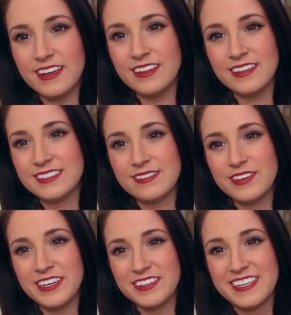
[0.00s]
that this
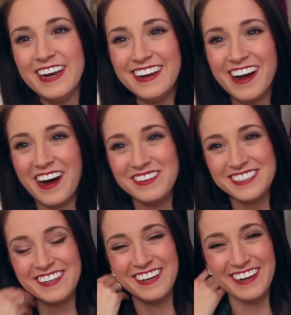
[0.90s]
video is getting off
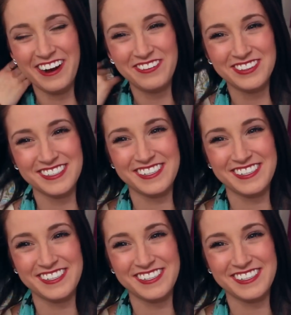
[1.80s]
to an awful